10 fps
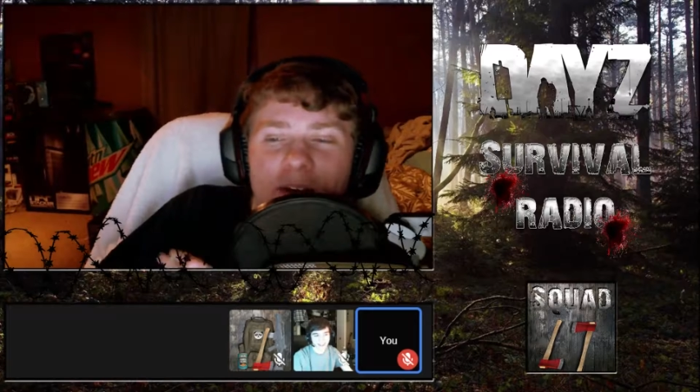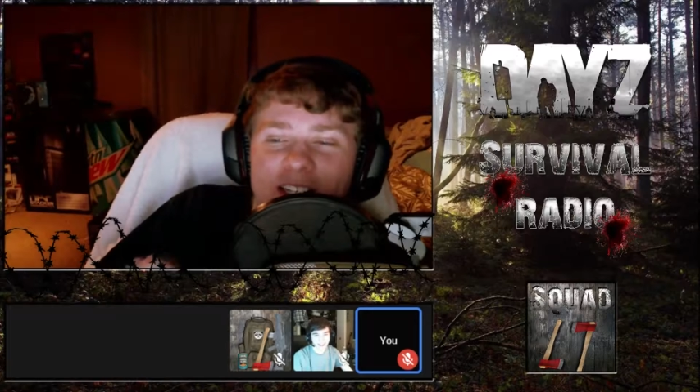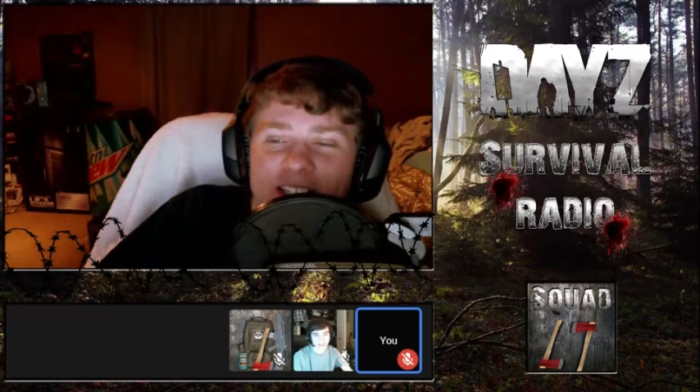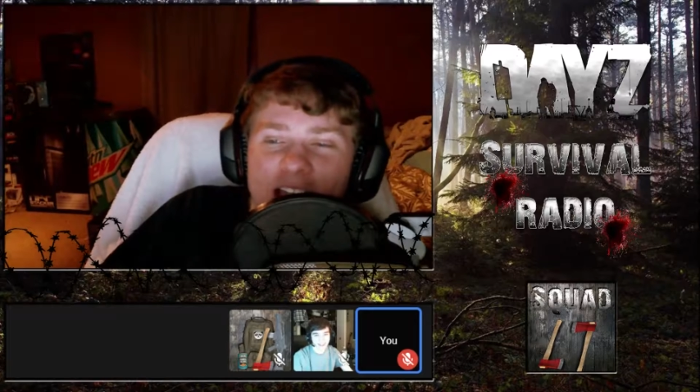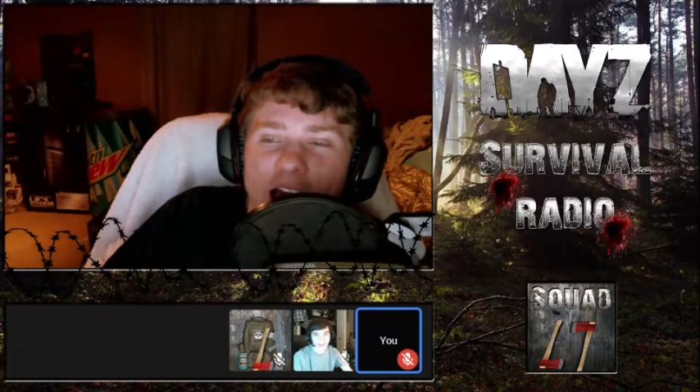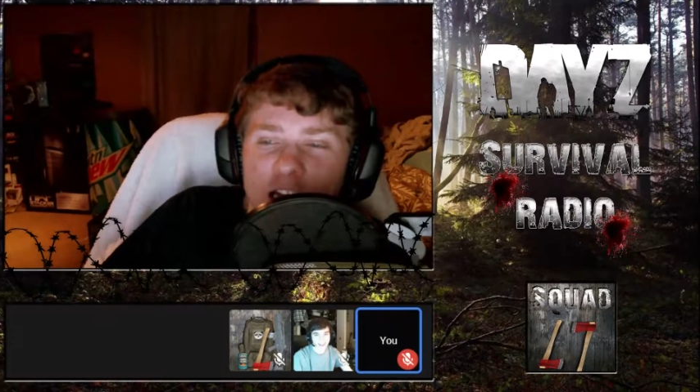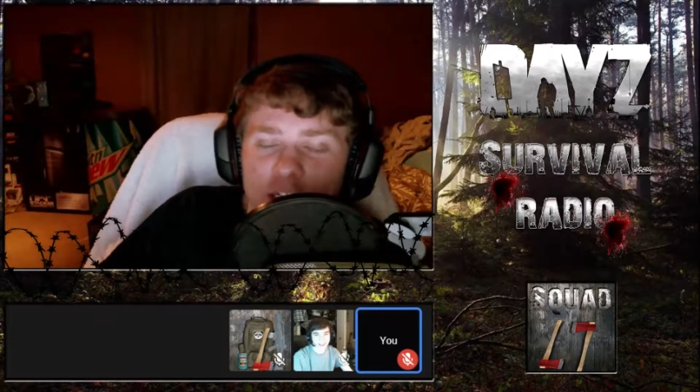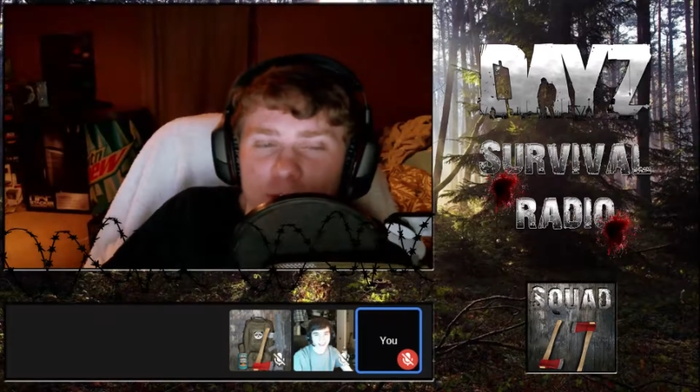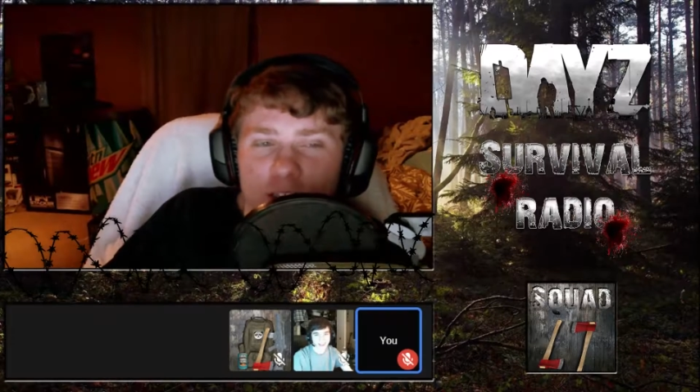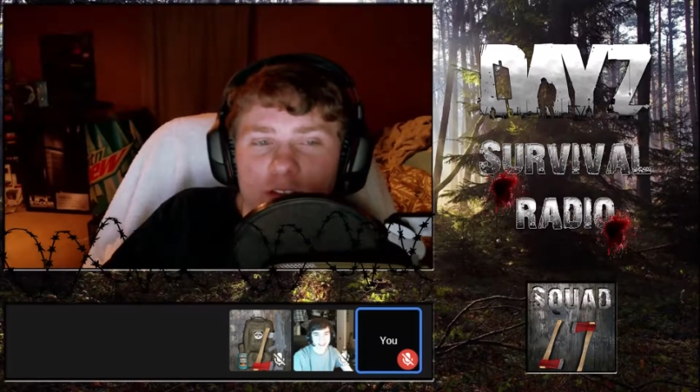but it's
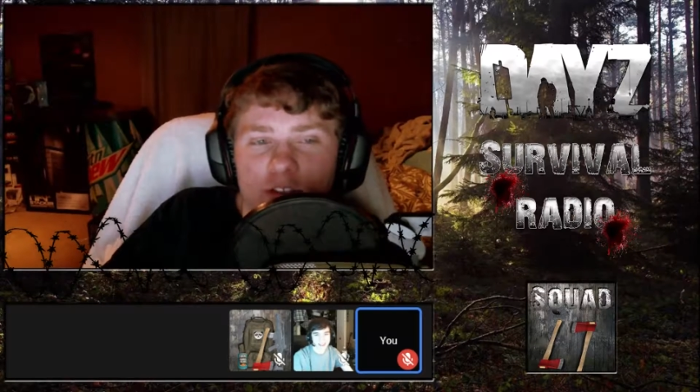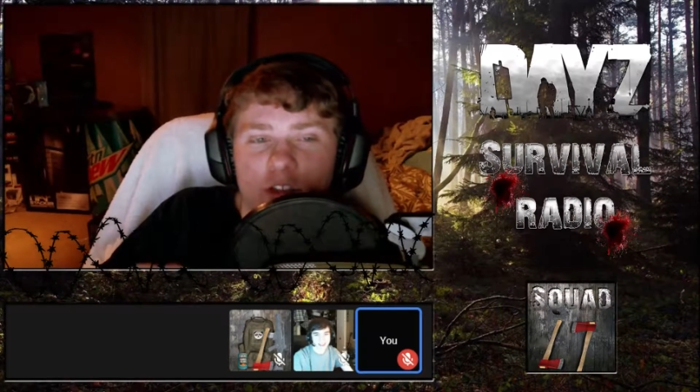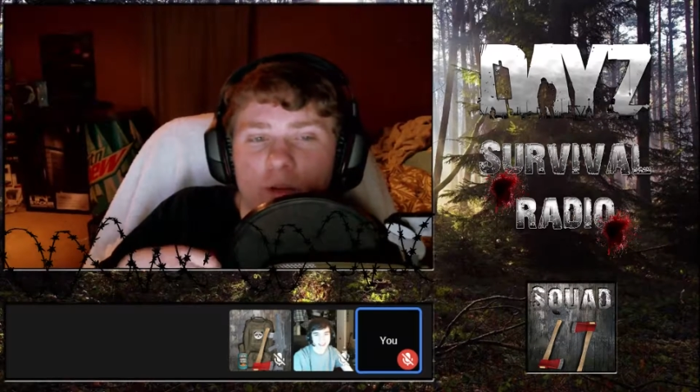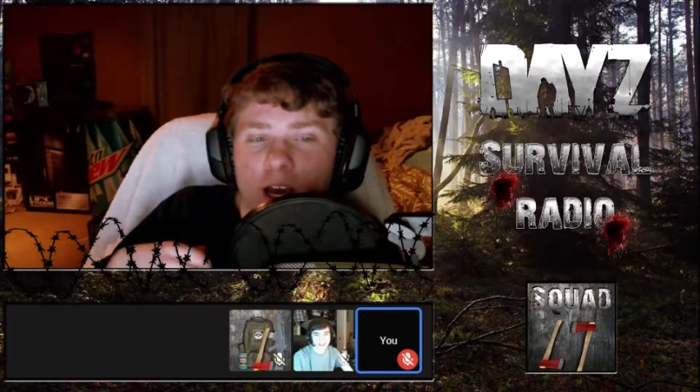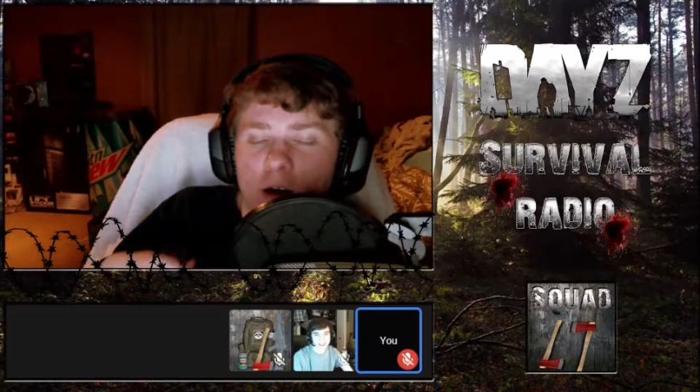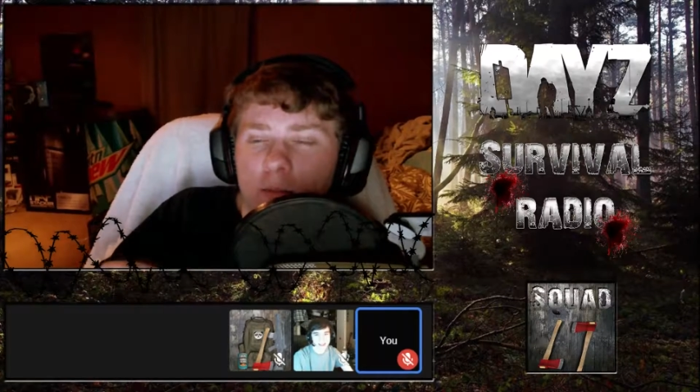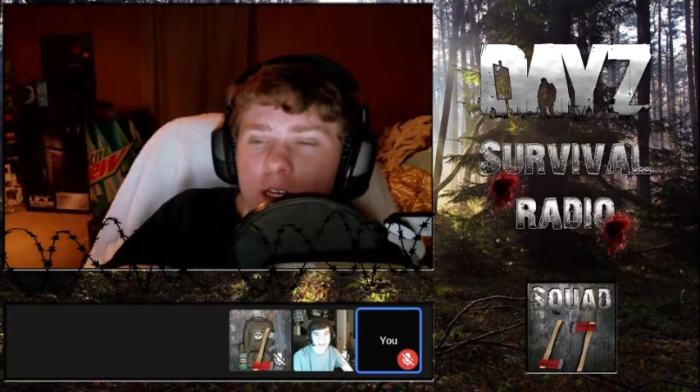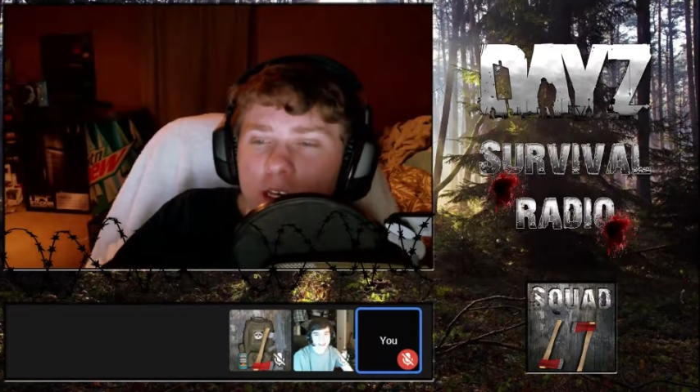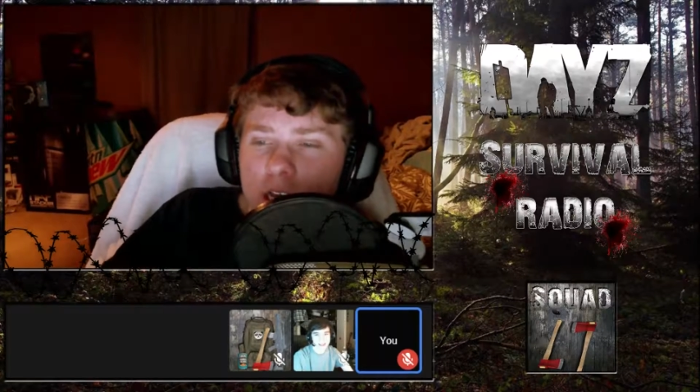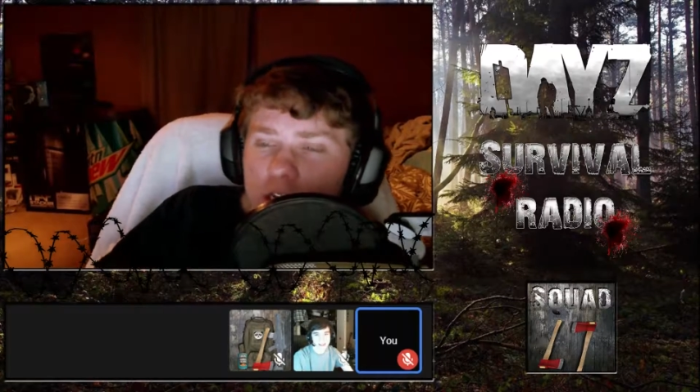attachment to a
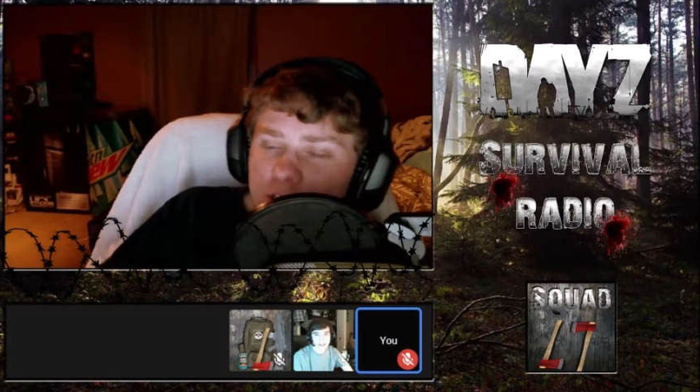helmet.